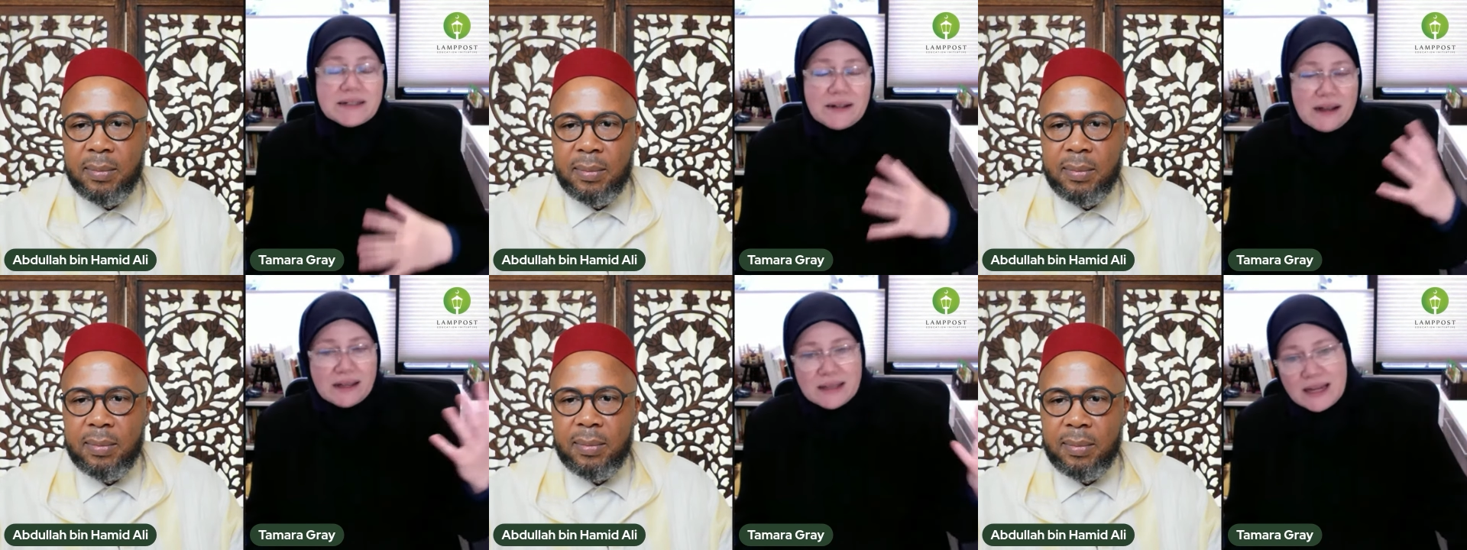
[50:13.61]

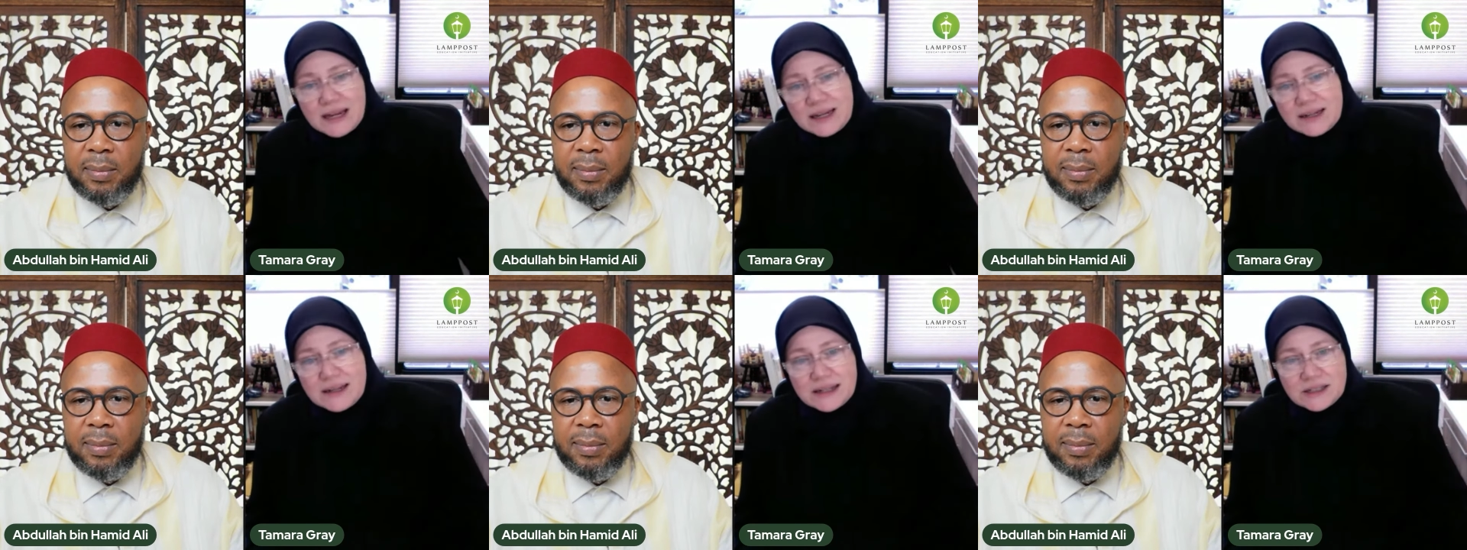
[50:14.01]
Speaker 1: our
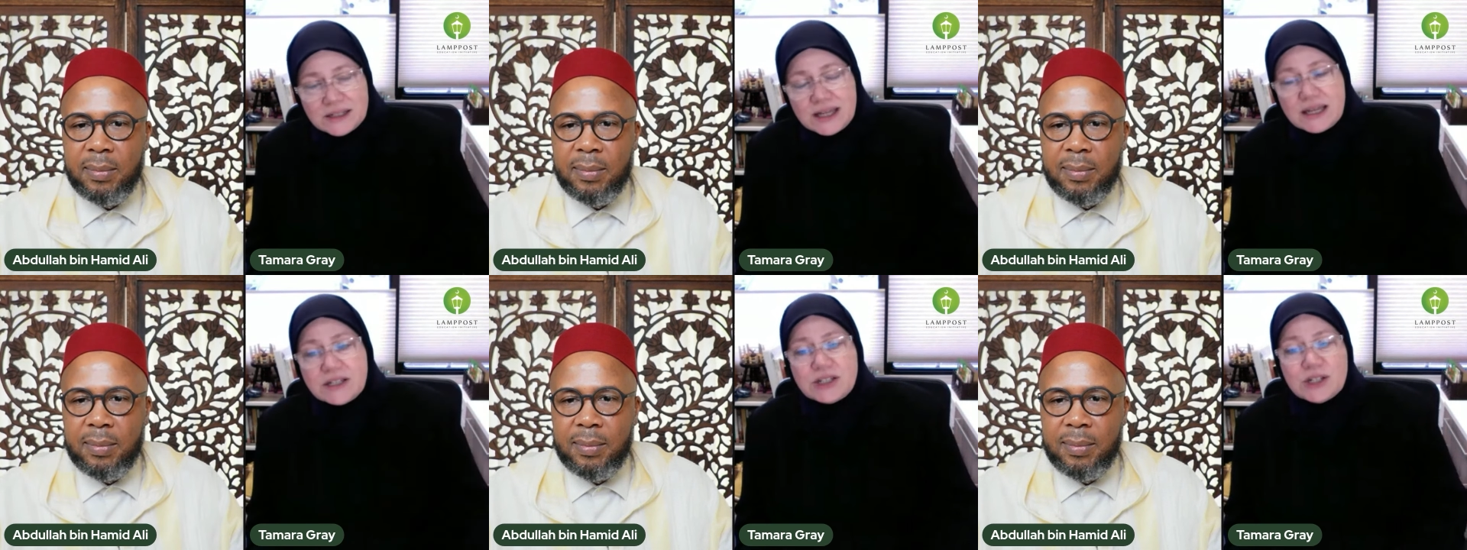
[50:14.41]
online
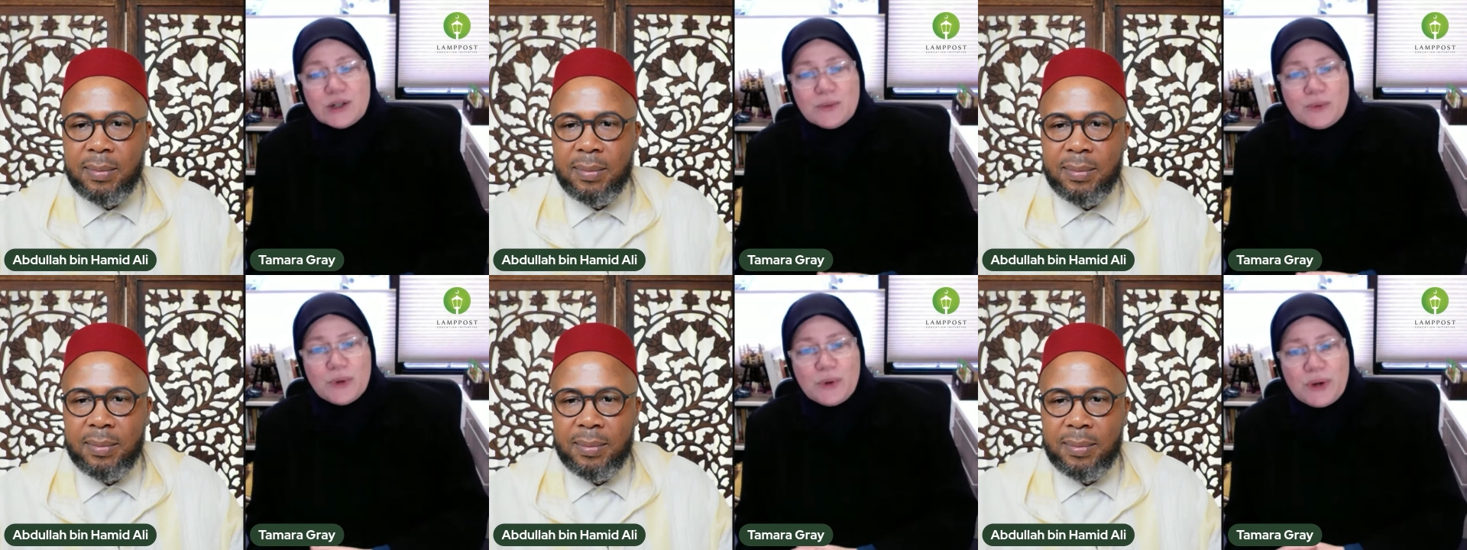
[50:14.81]

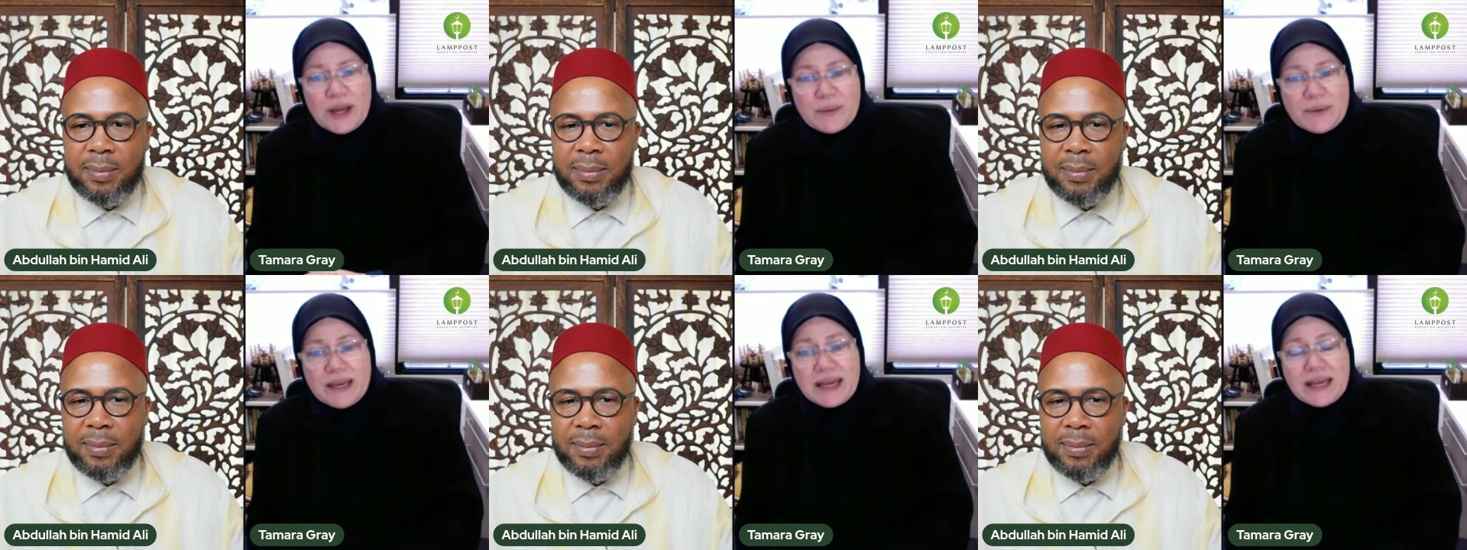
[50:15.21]
educational
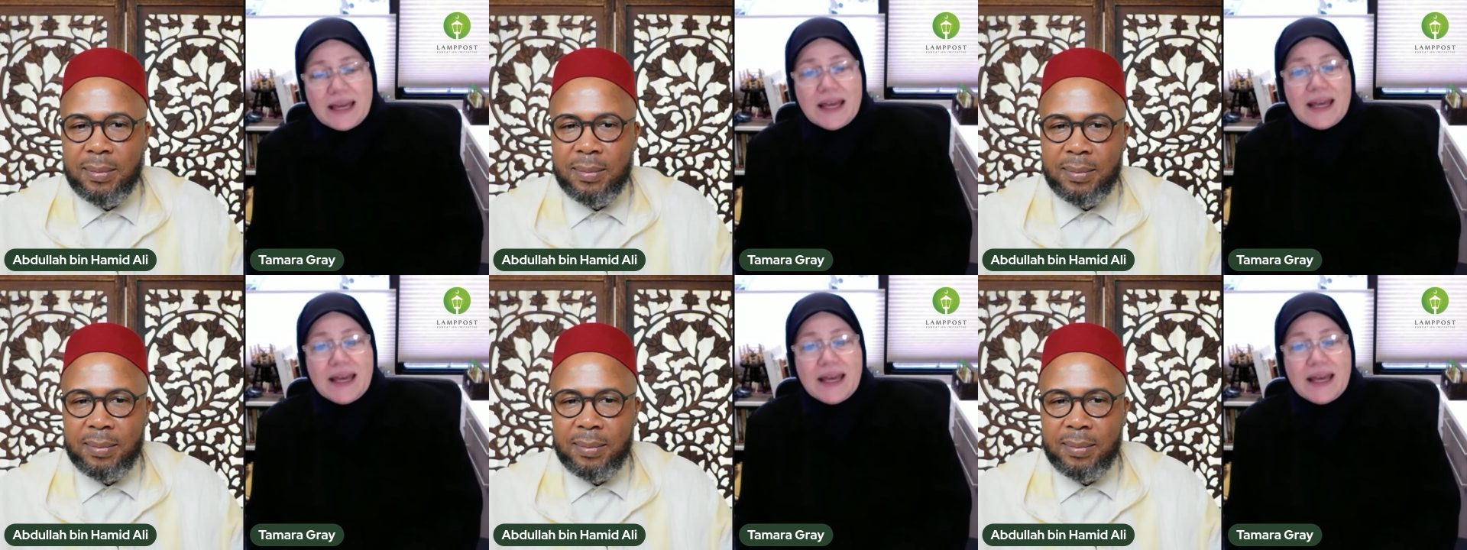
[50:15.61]
programming,